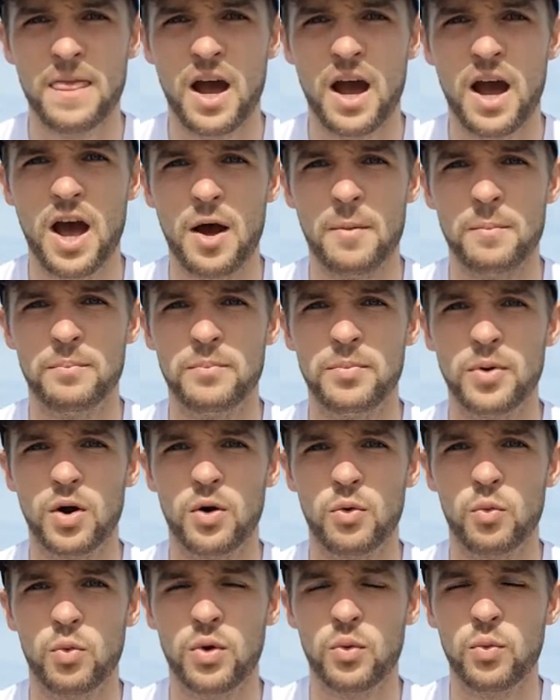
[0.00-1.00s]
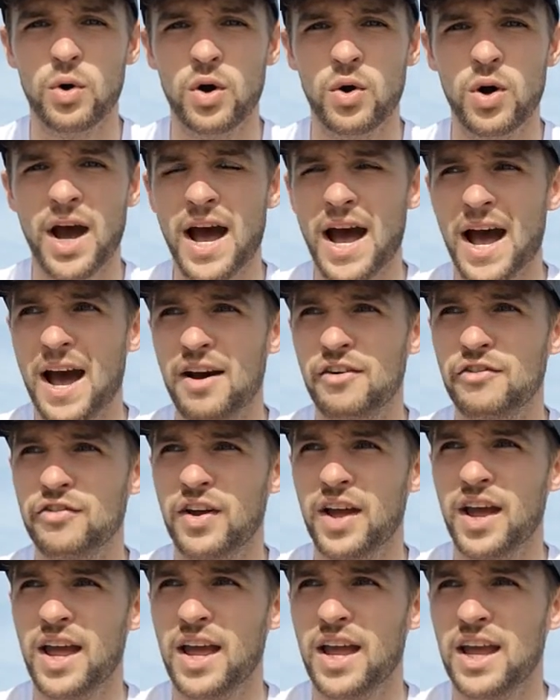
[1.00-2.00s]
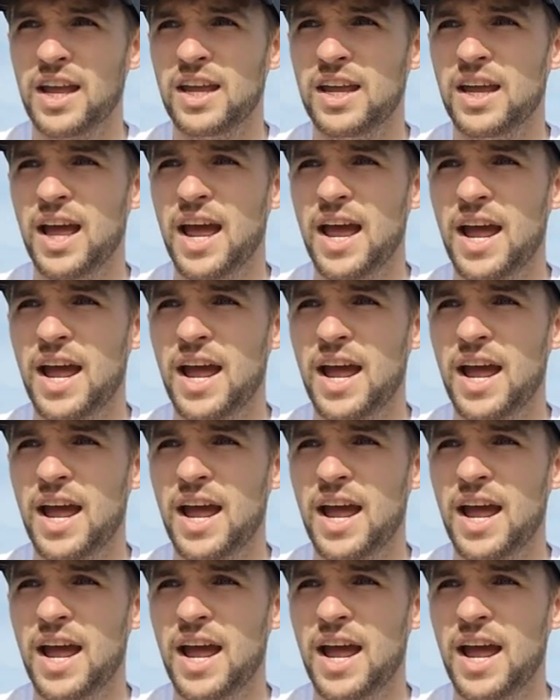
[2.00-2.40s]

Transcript: but we will have an